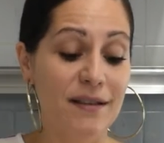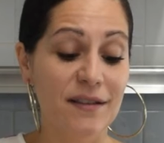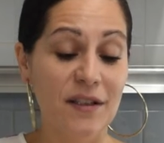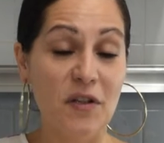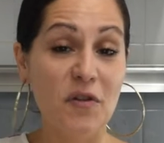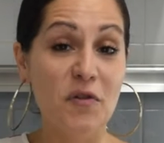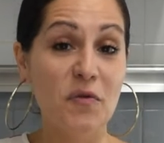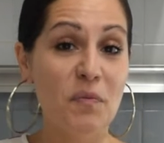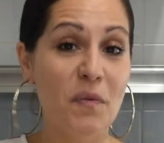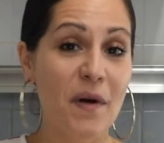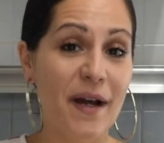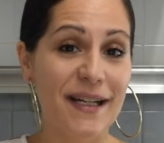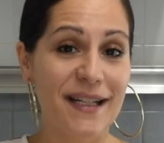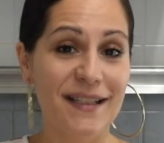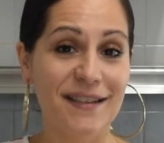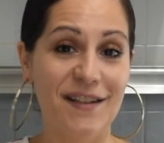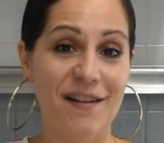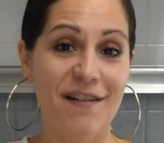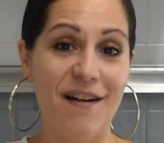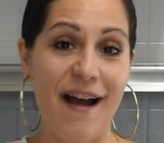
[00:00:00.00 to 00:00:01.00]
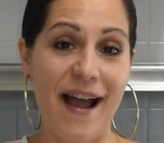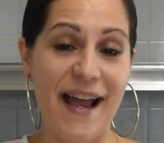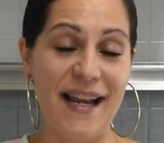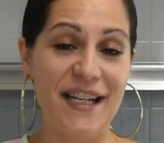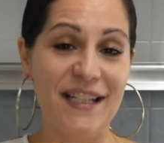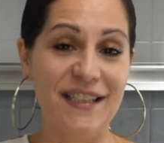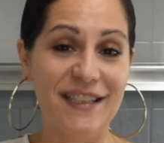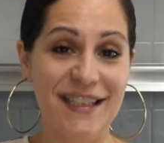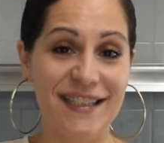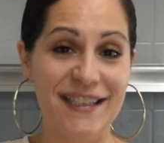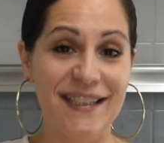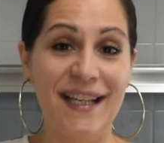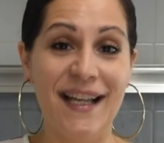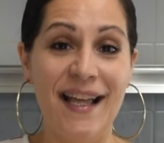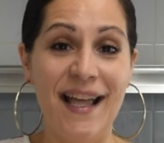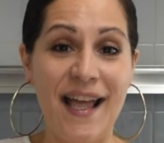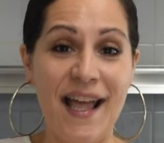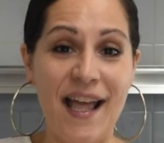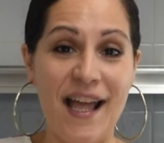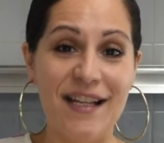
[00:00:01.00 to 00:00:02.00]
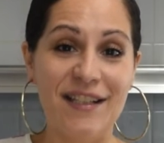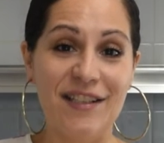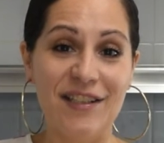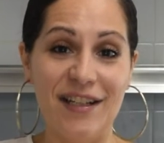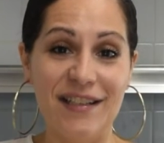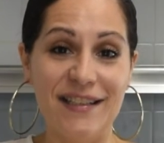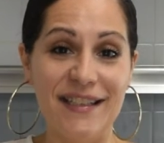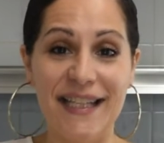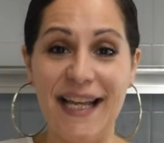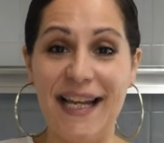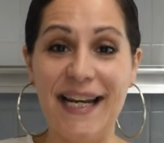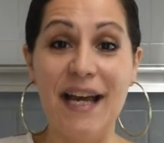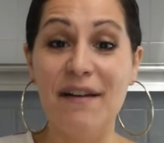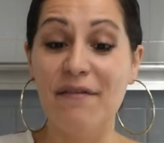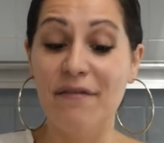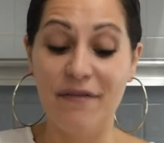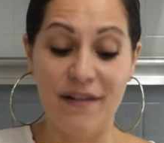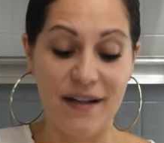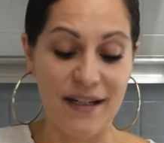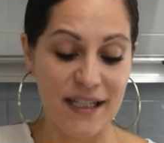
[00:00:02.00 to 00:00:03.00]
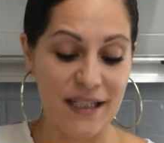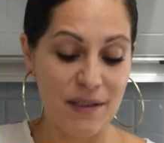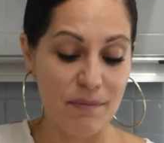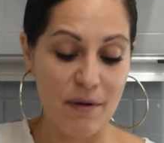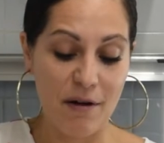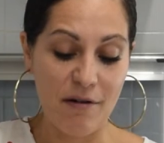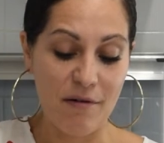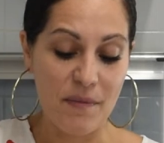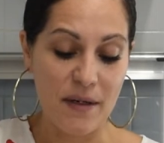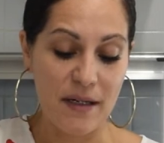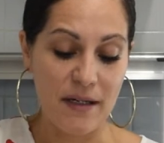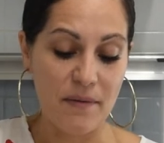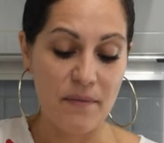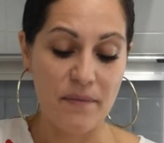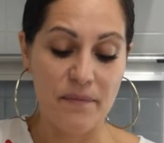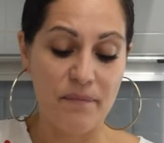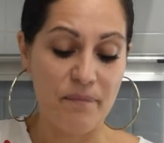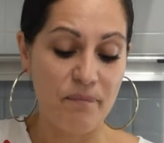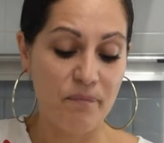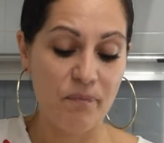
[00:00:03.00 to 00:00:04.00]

So use mine as a guide and just adjust it and have fun experimenting.